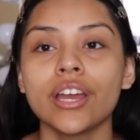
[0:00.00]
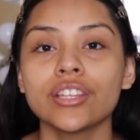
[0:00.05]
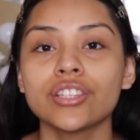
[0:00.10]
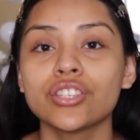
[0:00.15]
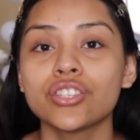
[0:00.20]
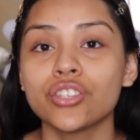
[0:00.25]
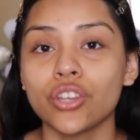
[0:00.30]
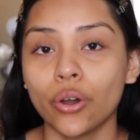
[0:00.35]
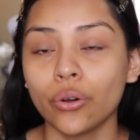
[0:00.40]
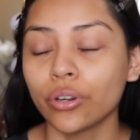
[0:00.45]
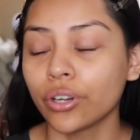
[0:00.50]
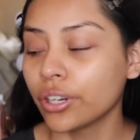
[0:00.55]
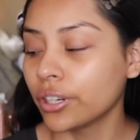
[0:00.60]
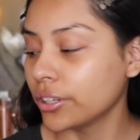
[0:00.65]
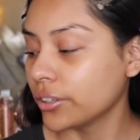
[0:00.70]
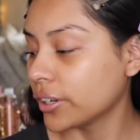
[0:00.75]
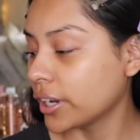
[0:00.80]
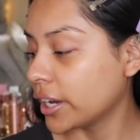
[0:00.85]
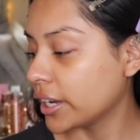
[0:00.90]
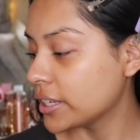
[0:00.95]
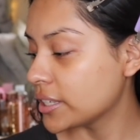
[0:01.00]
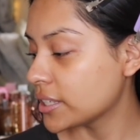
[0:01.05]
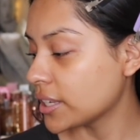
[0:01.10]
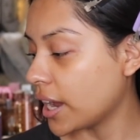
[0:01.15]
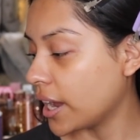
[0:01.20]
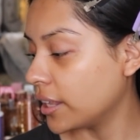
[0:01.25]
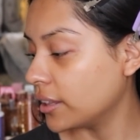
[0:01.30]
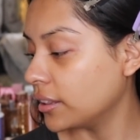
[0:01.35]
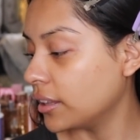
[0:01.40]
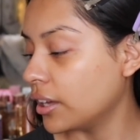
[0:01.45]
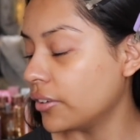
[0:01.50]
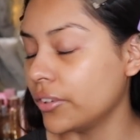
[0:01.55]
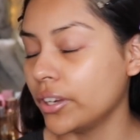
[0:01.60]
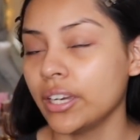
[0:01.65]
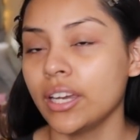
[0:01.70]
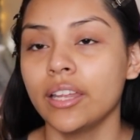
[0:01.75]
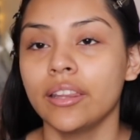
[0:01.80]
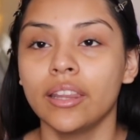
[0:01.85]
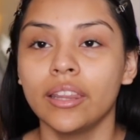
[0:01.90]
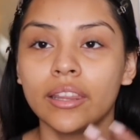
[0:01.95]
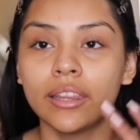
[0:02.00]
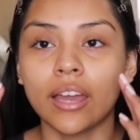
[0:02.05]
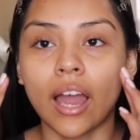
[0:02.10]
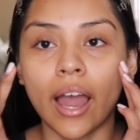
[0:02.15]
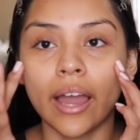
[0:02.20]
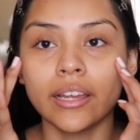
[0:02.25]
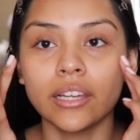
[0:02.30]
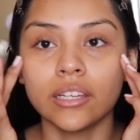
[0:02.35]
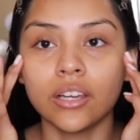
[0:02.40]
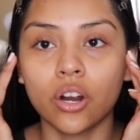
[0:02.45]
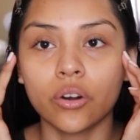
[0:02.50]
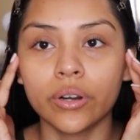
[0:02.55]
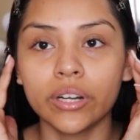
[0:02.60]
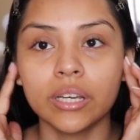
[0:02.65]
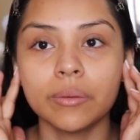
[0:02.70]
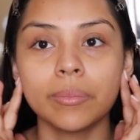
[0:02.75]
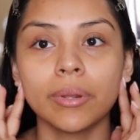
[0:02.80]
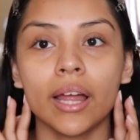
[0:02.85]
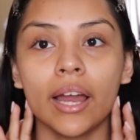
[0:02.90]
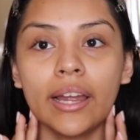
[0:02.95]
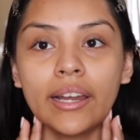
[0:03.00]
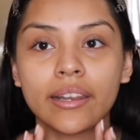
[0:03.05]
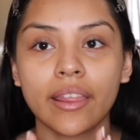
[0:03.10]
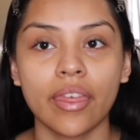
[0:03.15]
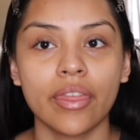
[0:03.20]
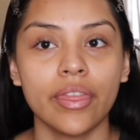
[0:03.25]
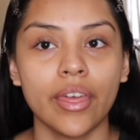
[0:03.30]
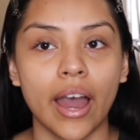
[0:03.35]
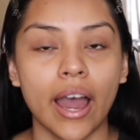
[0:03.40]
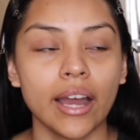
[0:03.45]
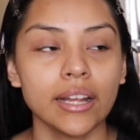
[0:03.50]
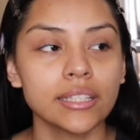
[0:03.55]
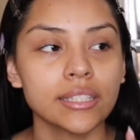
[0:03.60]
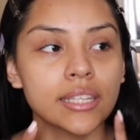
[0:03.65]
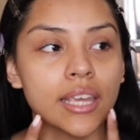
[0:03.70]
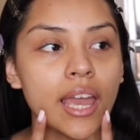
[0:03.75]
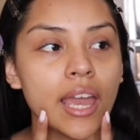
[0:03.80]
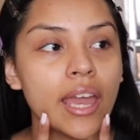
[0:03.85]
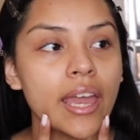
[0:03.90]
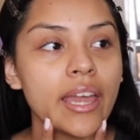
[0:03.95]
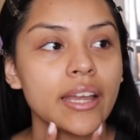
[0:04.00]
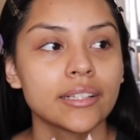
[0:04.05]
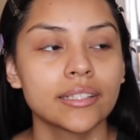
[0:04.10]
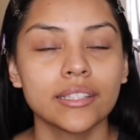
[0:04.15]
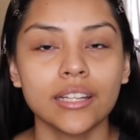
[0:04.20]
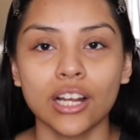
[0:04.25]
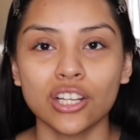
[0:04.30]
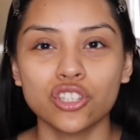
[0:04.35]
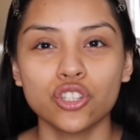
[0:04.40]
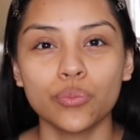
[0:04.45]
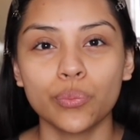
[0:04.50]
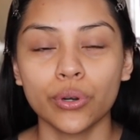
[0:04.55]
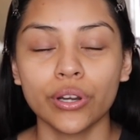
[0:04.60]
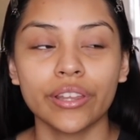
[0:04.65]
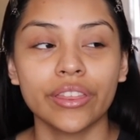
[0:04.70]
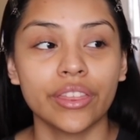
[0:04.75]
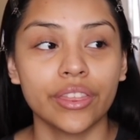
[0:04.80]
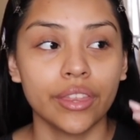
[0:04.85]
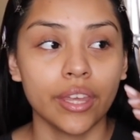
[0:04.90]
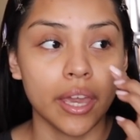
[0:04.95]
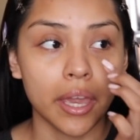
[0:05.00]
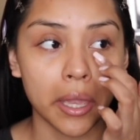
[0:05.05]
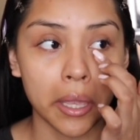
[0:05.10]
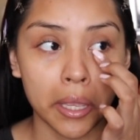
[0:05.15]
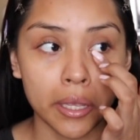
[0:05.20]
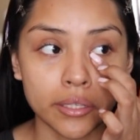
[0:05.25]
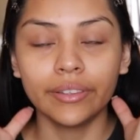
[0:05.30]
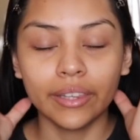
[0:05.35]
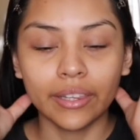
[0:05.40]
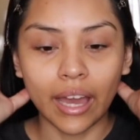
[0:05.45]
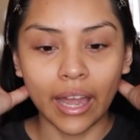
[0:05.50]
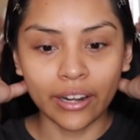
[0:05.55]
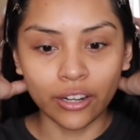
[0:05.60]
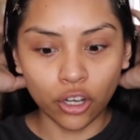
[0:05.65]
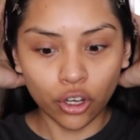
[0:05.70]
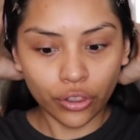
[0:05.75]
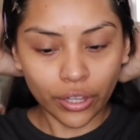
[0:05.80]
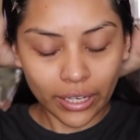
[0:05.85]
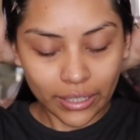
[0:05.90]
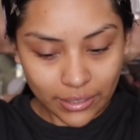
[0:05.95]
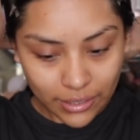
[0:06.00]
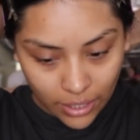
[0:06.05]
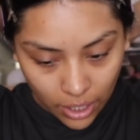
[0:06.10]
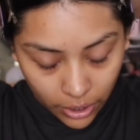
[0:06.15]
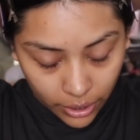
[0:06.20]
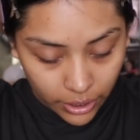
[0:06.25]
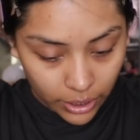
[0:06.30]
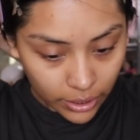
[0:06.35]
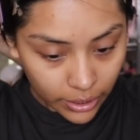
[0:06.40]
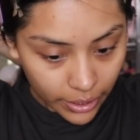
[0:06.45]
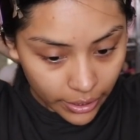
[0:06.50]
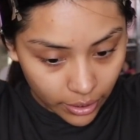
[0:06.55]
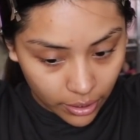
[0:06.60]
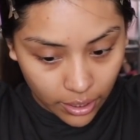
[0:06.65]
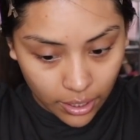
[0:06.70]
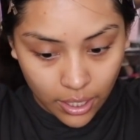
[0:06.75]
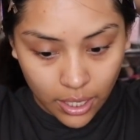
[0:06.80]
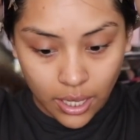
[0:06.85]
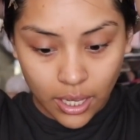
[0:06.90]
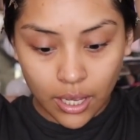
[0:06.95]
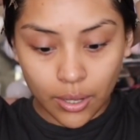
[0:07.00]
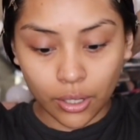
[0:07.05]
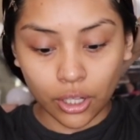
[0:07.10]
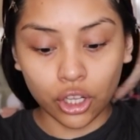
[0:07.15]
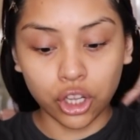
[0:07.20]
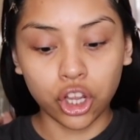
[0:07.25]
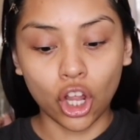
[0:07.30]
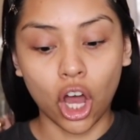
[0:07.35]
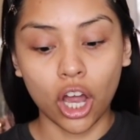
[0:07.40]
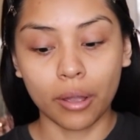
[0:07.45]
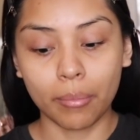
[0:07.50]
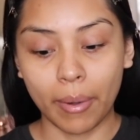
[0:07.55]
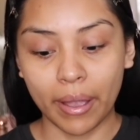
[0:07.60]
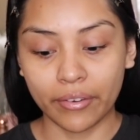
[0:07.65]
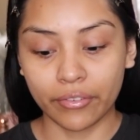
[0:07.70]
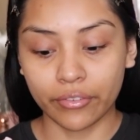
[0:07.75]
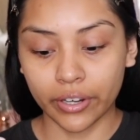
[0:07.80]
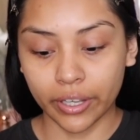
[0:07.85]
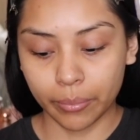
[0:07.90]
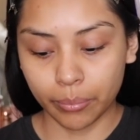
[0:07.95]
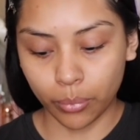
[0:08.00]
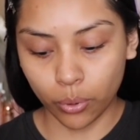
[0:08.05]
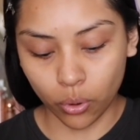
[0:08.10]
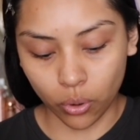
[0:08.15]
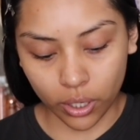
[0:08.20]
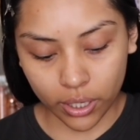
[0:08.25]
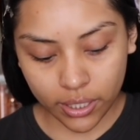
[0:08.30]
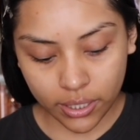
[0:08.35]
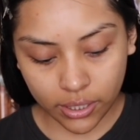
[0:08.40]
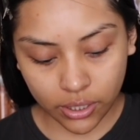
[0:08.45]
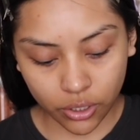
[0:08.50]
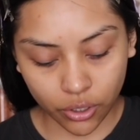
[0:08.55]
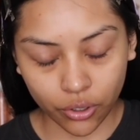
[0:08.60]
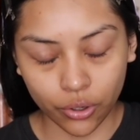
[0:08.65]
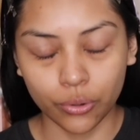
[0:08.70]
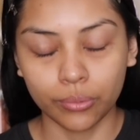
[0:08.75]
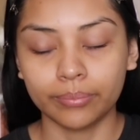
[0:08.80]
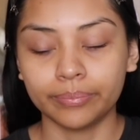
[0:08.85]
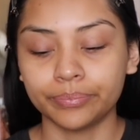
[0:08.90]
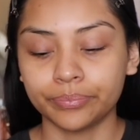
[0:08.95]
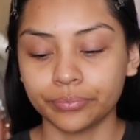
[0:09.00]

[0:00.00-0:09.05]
It's so good, you guys. I love it. And I already applied that. It's not super thick. I know that it's not gonna like clog my freaking pores, so